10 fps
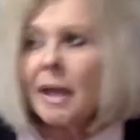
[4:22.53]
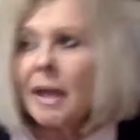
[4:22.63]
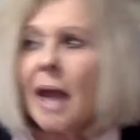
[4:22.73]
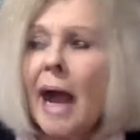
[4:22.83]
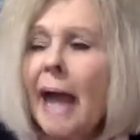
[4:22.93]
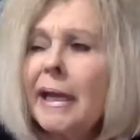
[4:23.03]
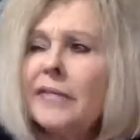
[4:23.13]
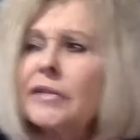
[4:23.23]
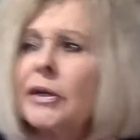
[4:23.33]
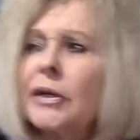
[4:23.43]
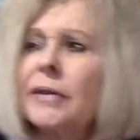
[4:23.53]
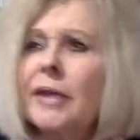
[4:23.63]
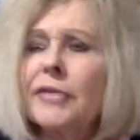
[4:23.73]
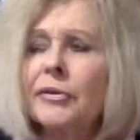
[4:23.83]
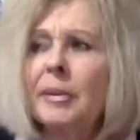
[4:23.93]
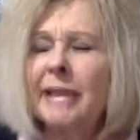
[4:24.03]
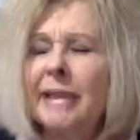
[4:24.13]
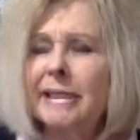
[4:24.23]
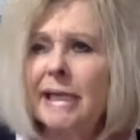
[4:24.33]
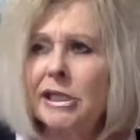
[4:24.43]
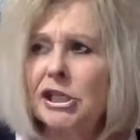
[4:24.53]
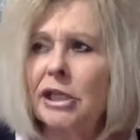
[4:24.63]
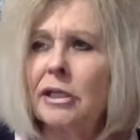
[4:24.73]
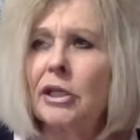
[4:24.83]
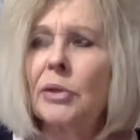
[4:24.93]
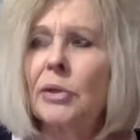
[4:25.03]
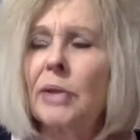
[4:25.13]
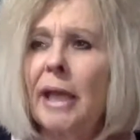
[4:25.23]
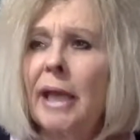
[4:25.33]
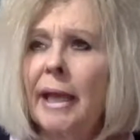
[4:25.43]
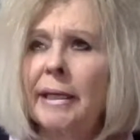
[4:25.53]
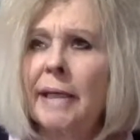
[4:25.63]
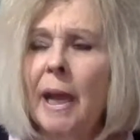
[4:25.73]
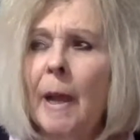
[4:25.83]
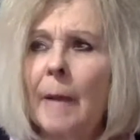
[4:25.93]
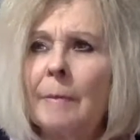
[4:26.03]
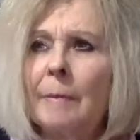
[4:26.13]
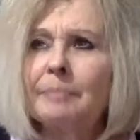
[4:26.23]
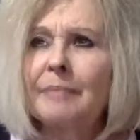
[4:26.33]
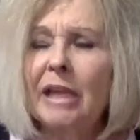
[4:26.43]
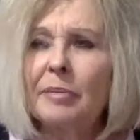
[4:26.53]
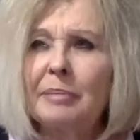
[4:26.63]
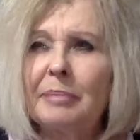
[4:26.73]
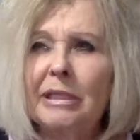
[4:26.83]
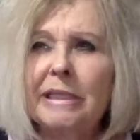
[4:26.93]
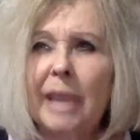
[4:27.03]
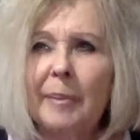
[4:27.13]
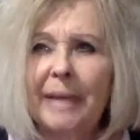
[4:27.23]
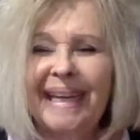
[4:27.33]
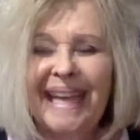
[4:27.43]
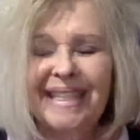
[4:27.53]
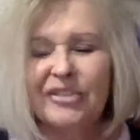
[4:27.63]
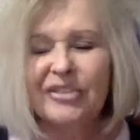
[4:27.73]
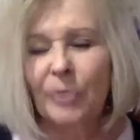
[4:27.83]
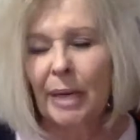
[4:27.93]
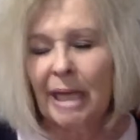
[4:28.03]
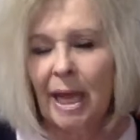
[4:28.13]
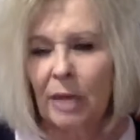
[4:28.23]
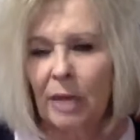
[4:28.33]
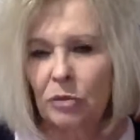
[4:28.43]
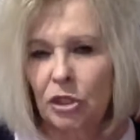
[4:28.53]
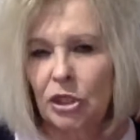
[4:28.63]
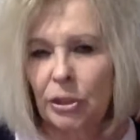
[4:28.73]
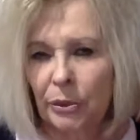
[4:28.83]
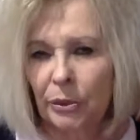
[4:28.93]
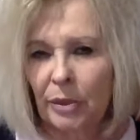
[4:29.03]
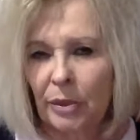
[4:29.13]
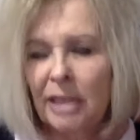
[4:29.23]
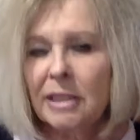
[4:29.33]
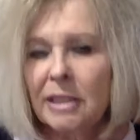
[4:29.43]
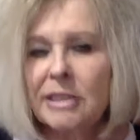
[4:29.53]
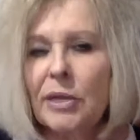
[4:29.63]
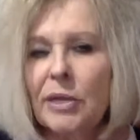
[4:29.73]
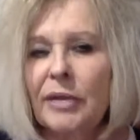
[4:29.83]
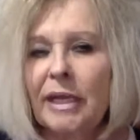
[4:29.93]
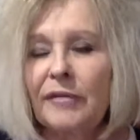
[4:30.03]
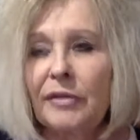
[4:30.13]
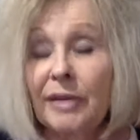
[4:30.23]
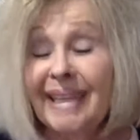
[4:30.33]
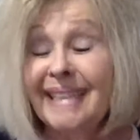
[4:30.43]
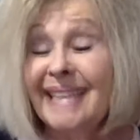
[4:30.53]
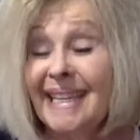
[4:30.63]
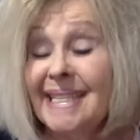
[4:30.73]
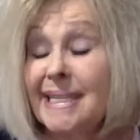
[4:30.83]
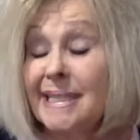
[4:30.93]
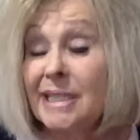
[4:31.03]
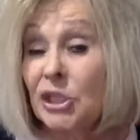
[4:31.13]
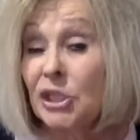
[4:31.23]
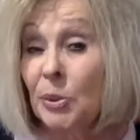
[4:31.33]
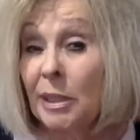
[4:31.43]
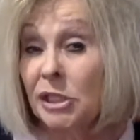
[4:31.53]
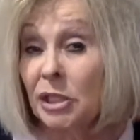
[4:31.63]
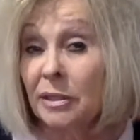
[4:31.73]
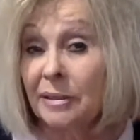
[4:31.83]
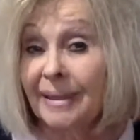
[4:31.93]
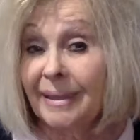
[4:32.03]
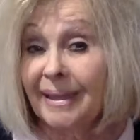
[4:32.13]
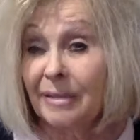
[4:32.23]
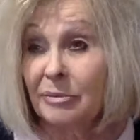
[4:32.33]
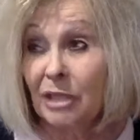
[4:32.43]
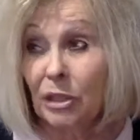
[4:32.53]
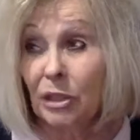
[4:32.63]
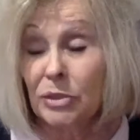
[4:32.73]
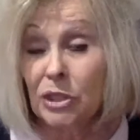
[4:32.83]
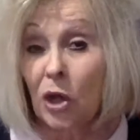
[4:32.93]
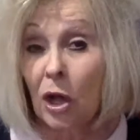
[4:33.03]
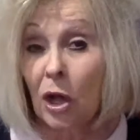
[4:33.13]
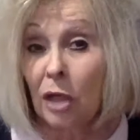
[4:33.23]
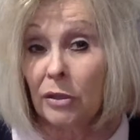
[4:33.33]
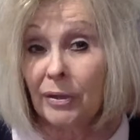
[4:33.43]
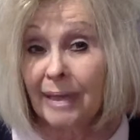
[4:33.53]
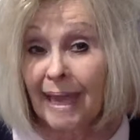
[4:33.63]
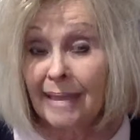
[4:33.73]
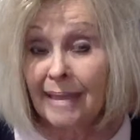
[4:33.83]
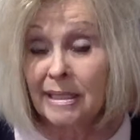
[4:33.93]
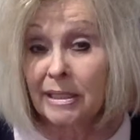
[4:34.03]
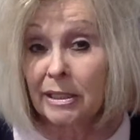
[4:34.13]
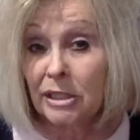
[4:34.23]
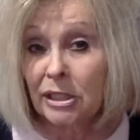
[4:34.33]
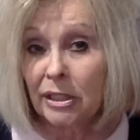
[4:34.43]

I have learned that through meditation, you can build up an escrow account too. So that if you're in a dicey situation, like a close call or an accident,